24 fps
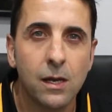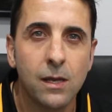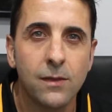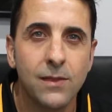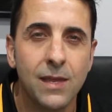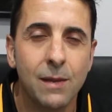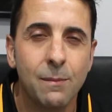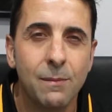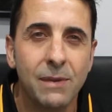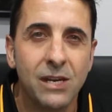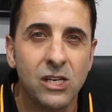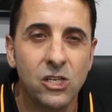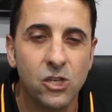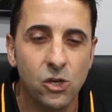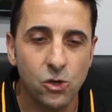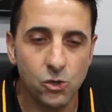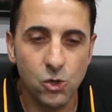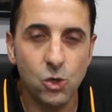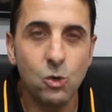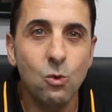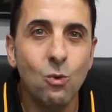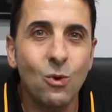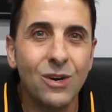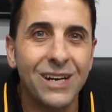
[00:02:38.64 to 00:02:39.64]
That means
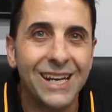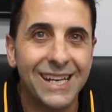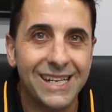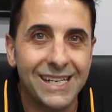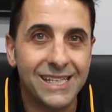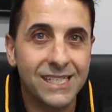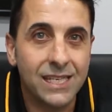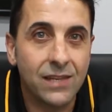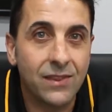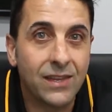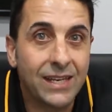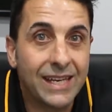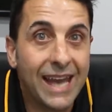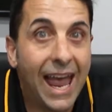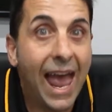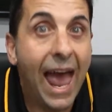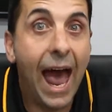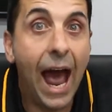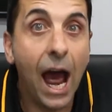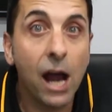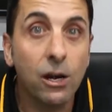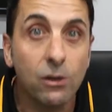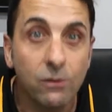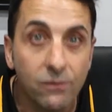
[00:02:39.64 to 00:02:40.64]
you will get something
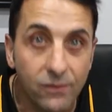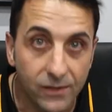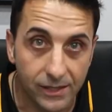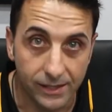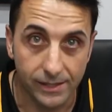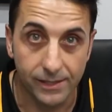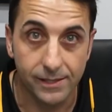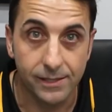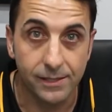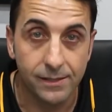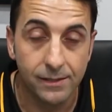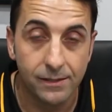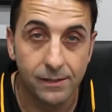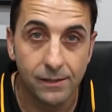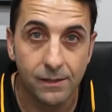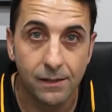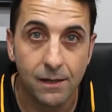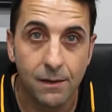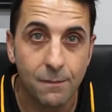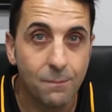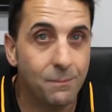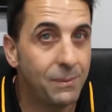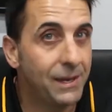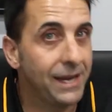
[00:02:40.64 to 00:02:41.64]
out of it,
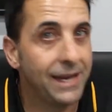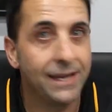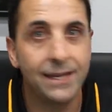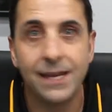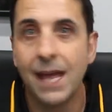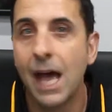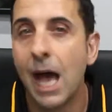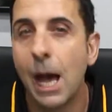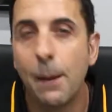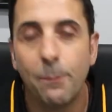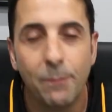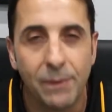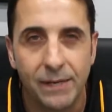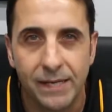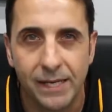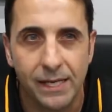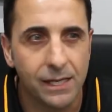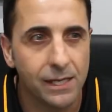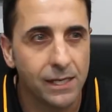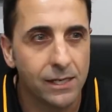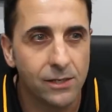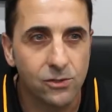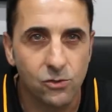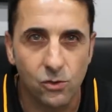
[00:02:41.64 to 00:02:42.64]
being
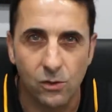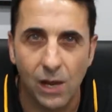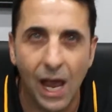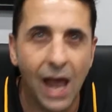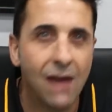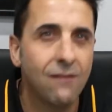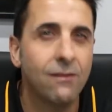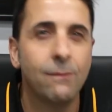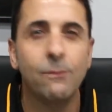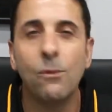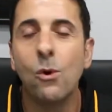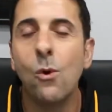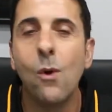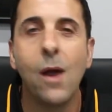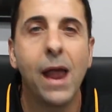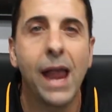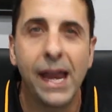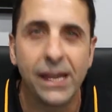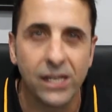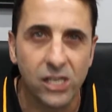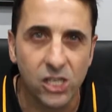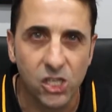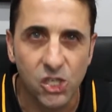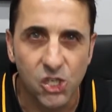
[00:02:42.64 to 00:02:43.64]
happiness, or having more
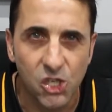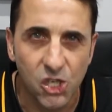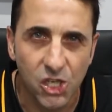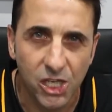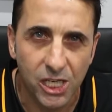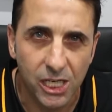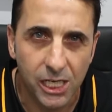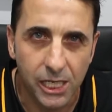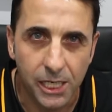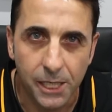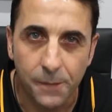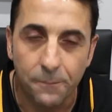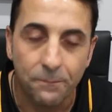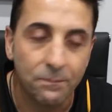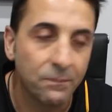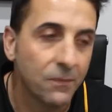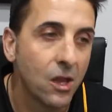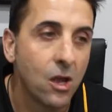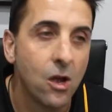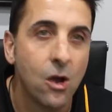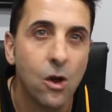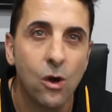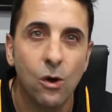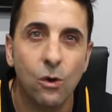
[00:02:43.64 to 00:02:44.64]
energy,
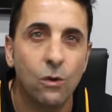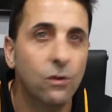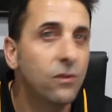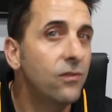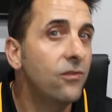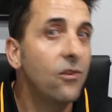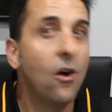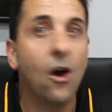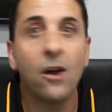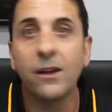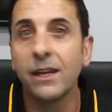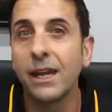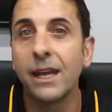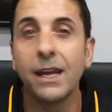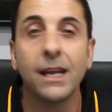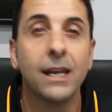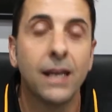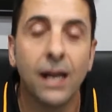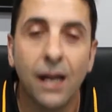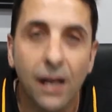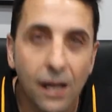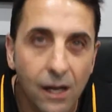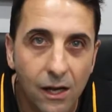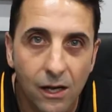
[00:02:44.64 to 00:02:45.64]
or finding
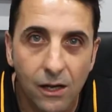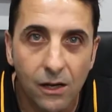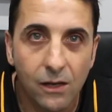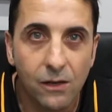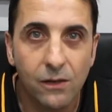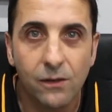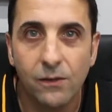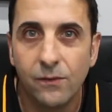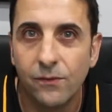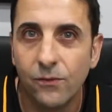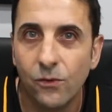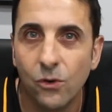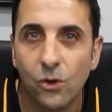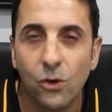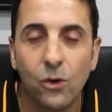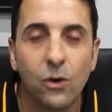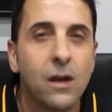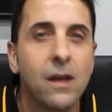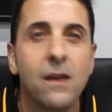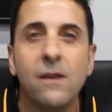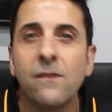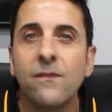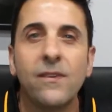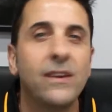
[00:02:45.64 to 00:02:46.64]
love, or
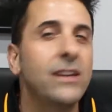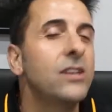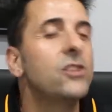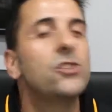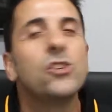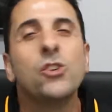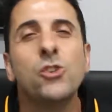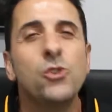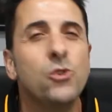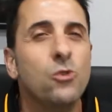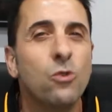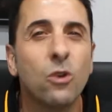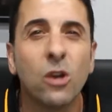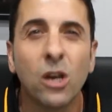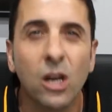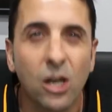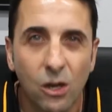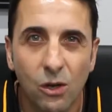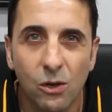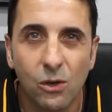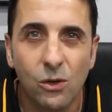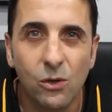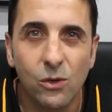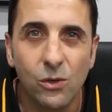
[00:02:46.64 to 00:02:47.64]
fitting to new
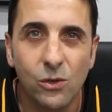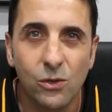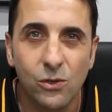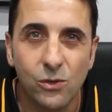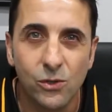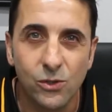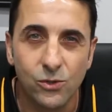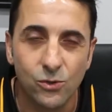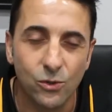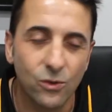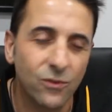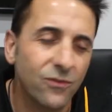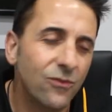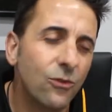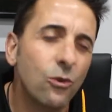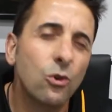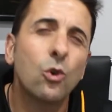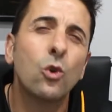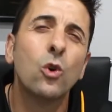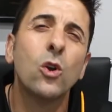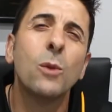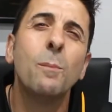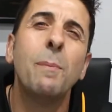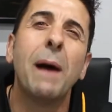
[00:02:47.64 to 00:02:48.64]
clothes, or feel
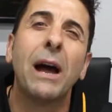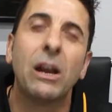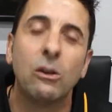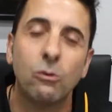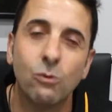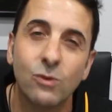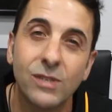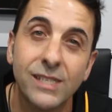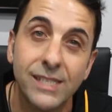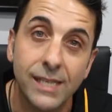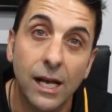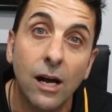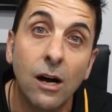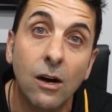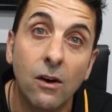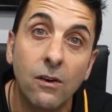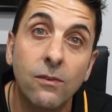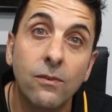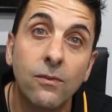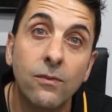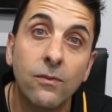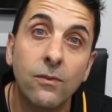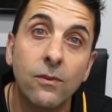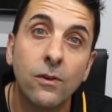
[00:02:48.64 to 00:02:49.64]
good about
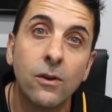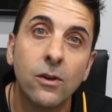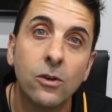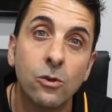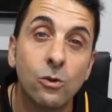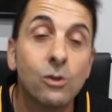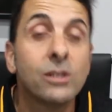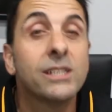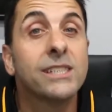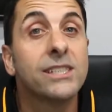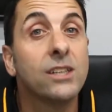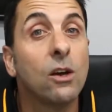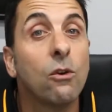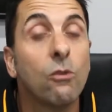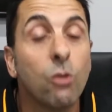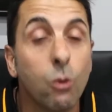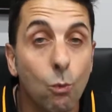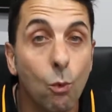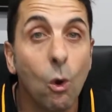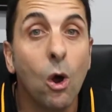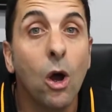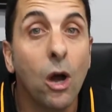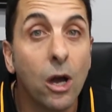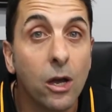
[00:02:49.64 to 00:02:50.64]
yourself, your
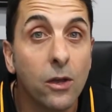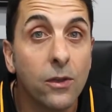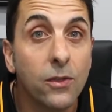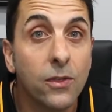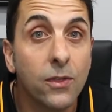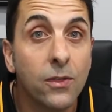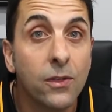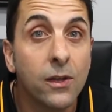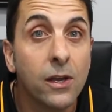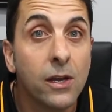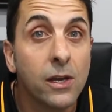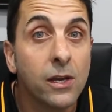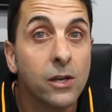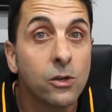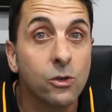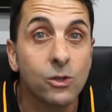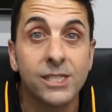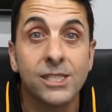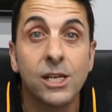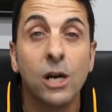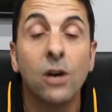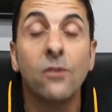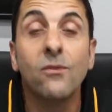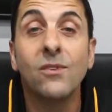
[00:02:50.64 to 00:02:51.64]
self-worth, your
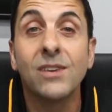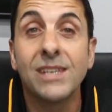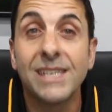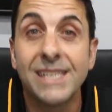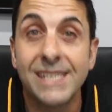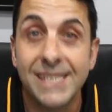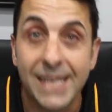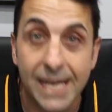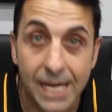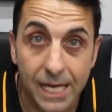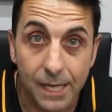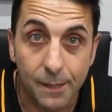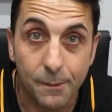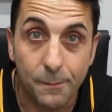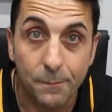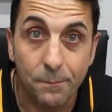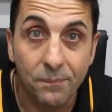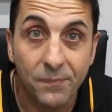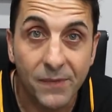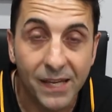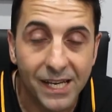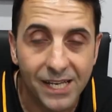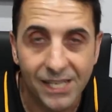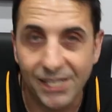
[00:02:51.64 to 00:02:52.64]
self-esteem,
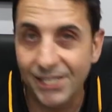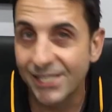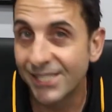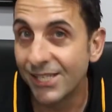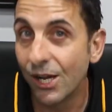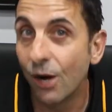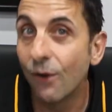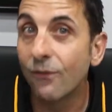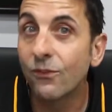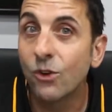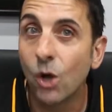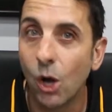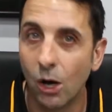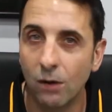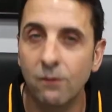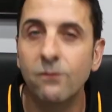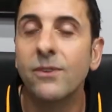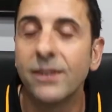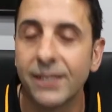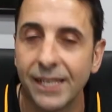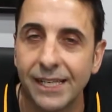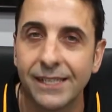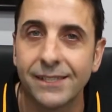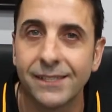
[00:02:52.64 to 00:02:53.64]
your
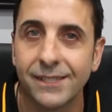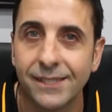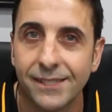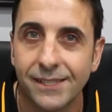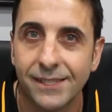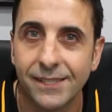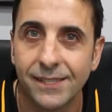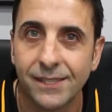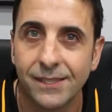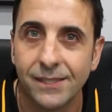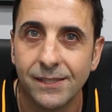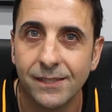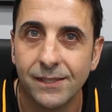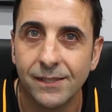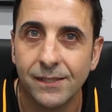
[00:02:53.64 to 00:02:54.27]
self-confidence.